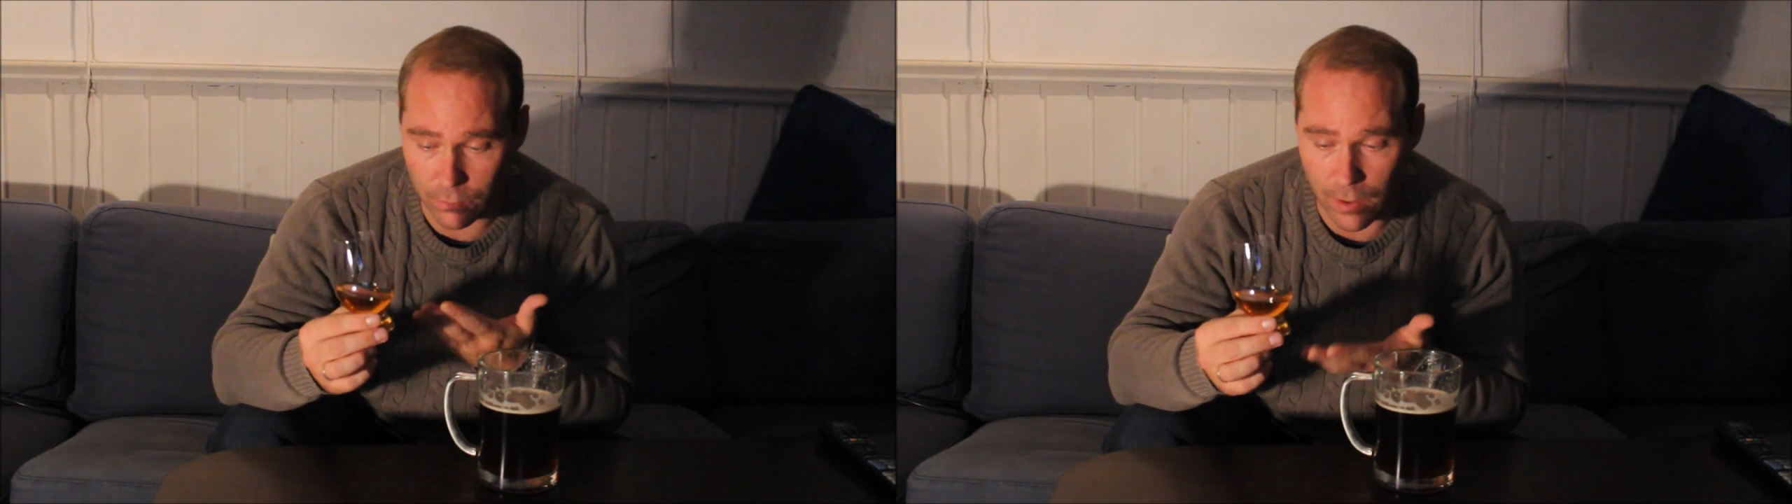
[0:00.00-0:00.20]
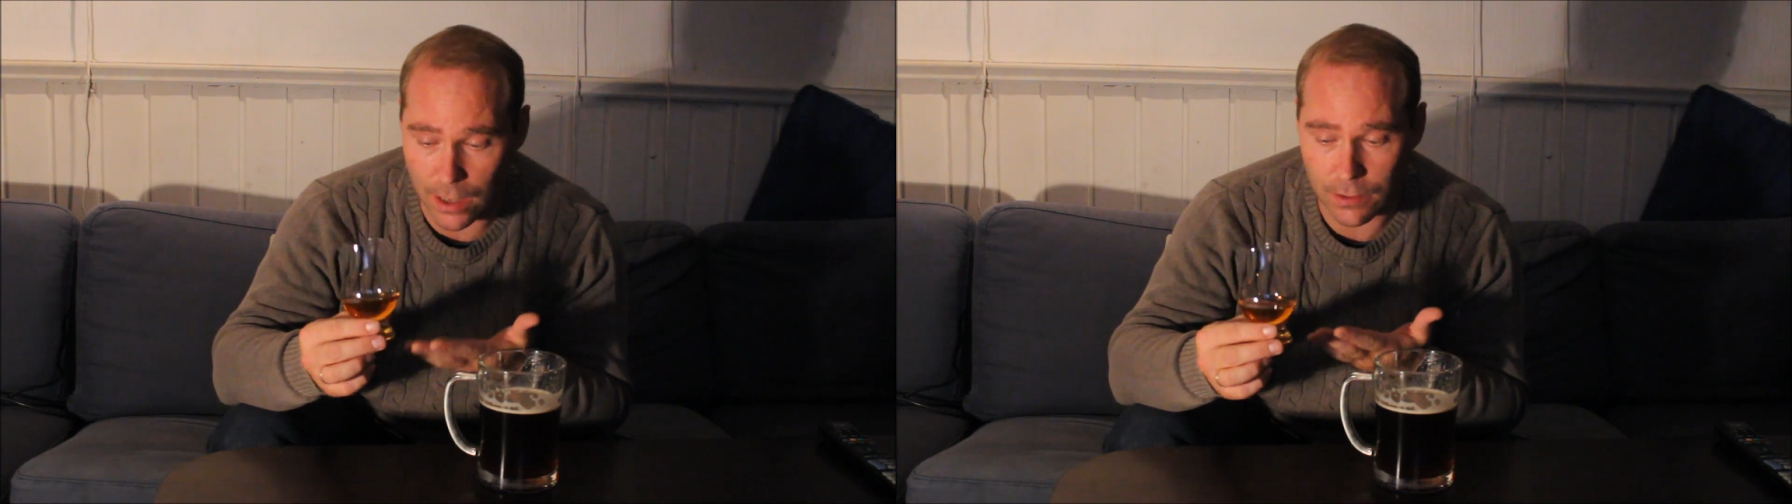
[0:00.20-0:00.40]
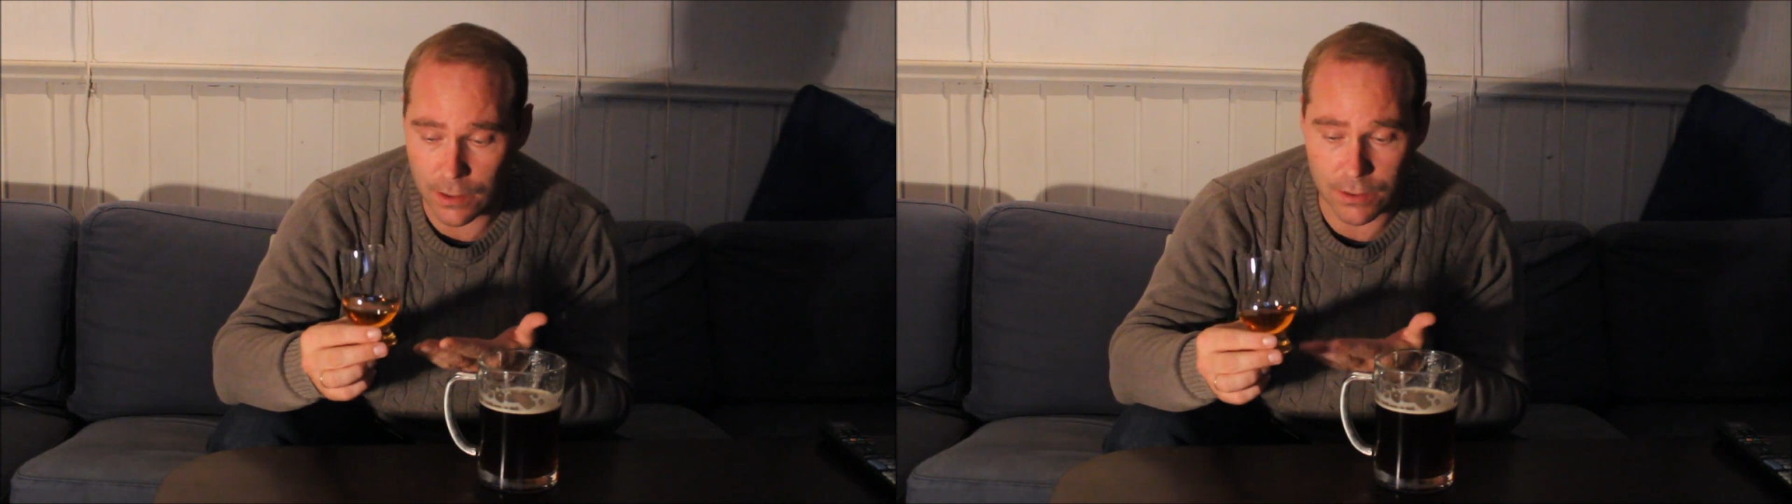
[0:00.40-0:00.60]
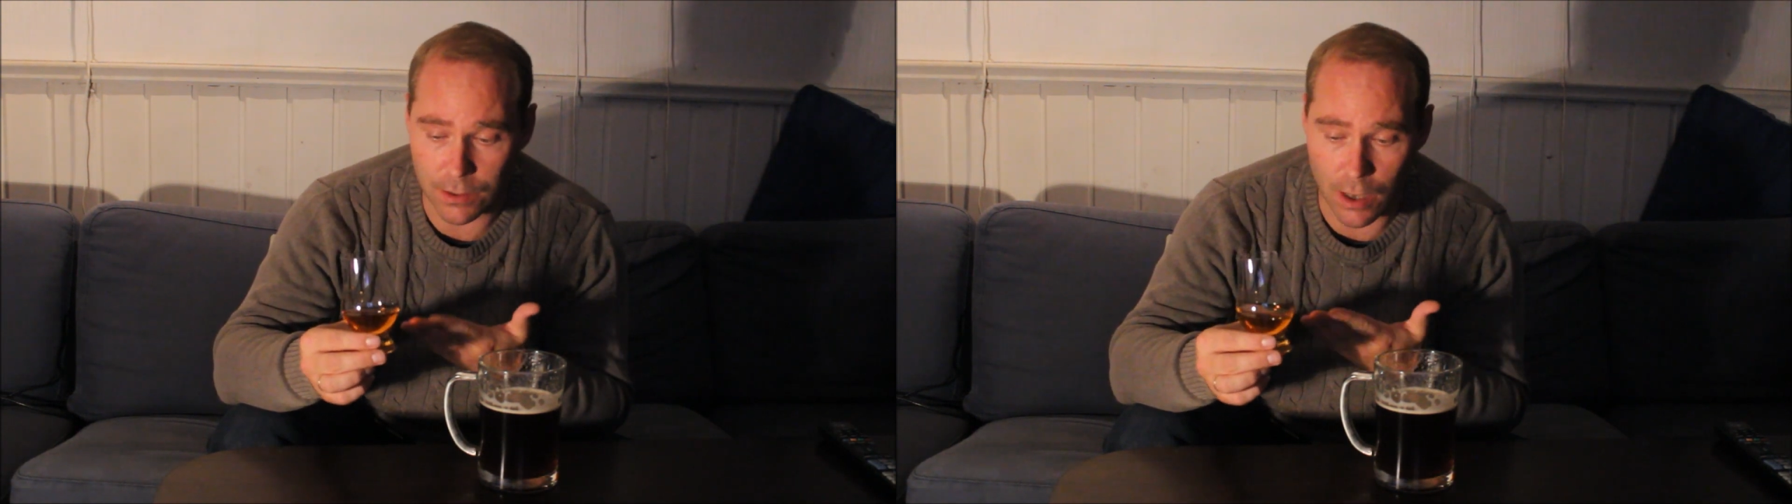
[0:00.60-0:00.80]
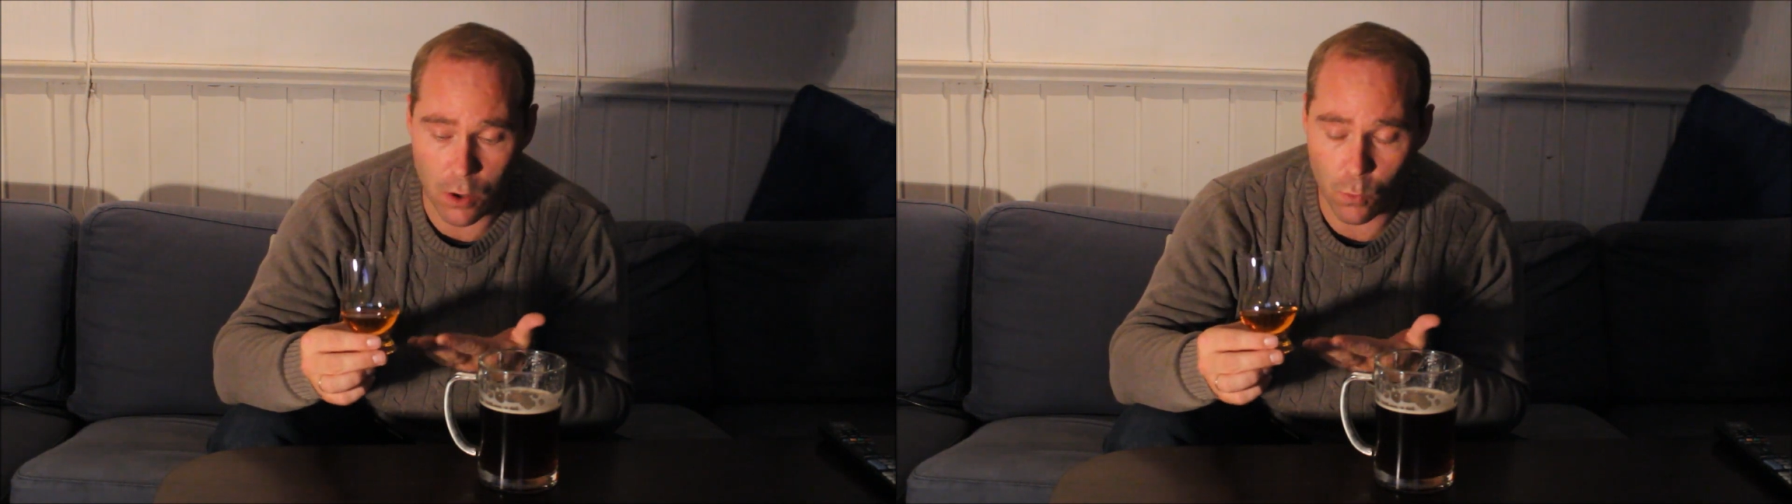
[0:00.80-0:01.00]
granted it's
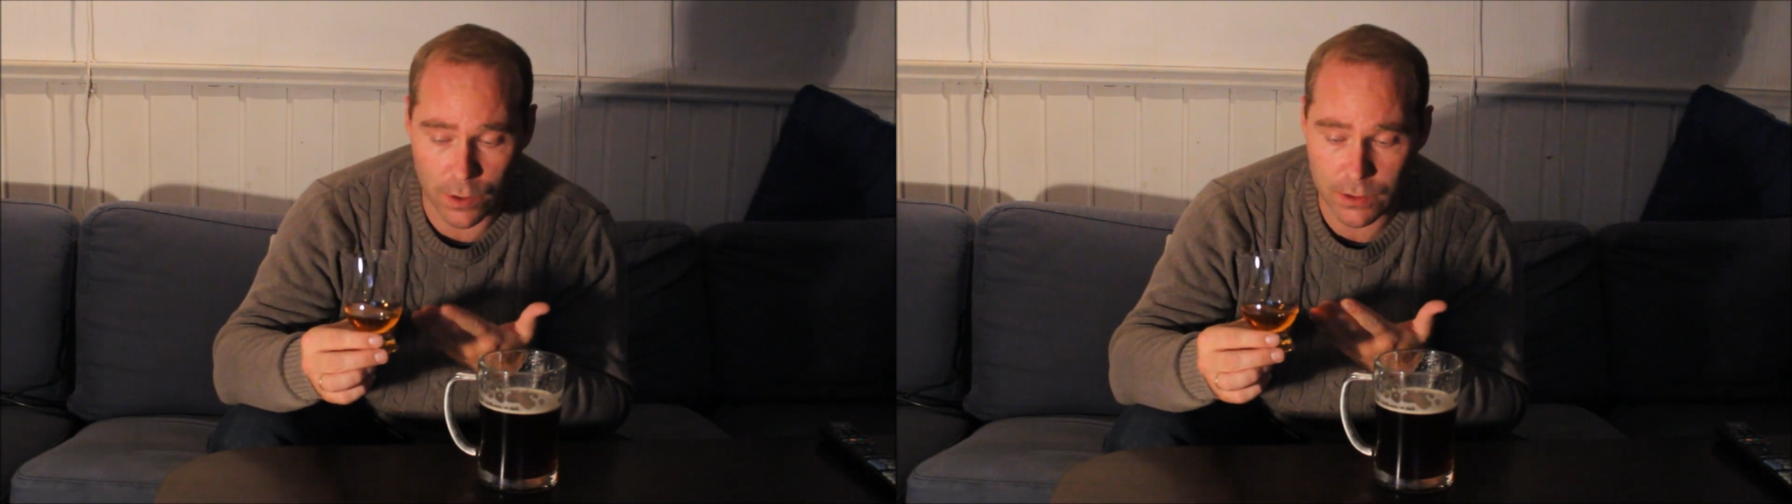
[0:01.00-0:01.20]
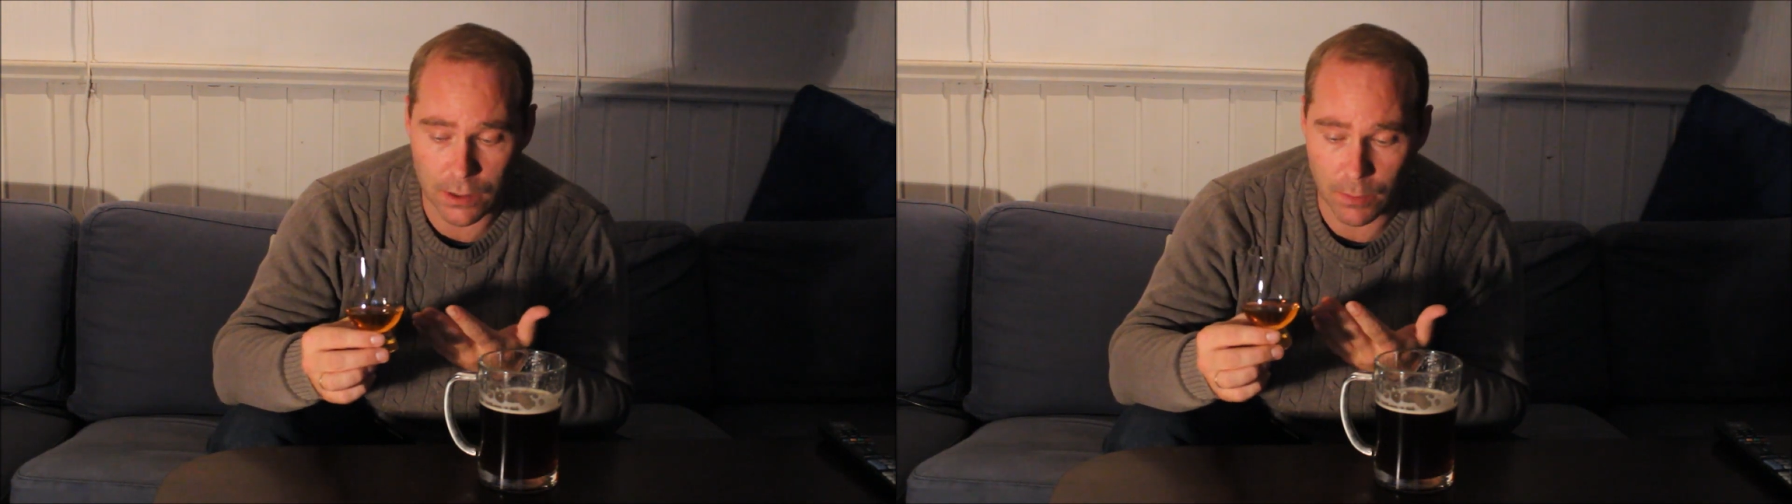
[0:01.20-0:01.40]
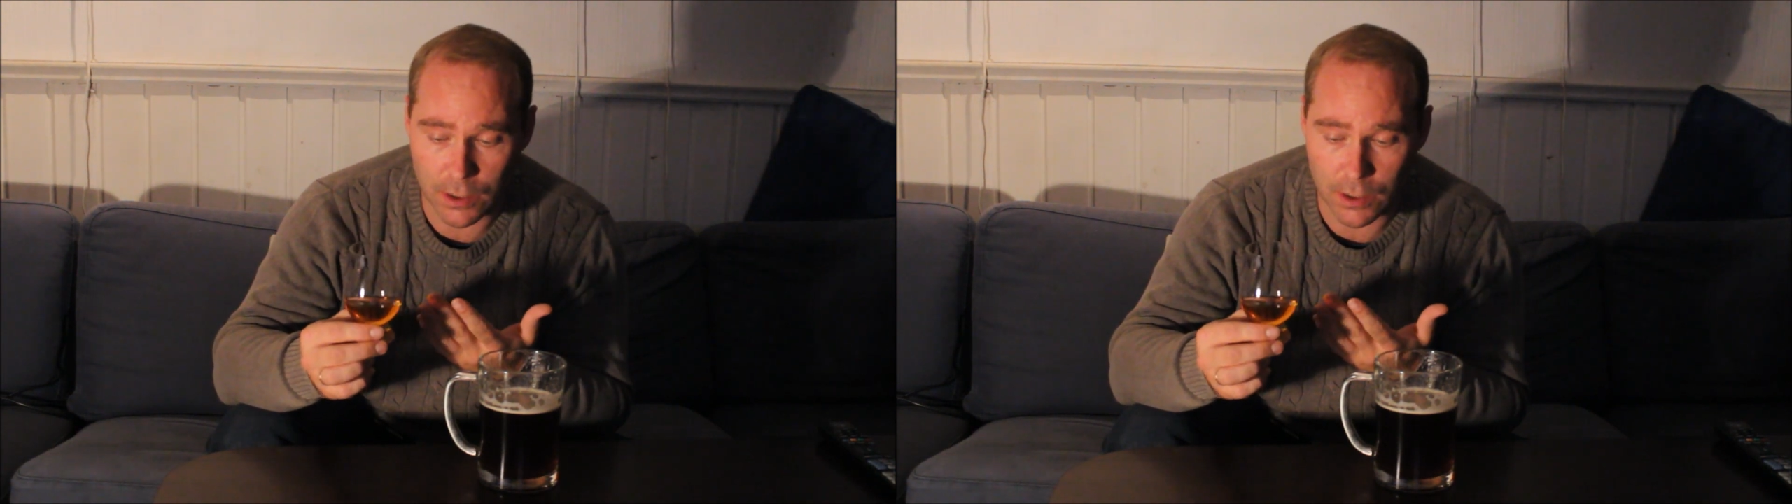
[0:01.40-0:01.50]
a young whiskey,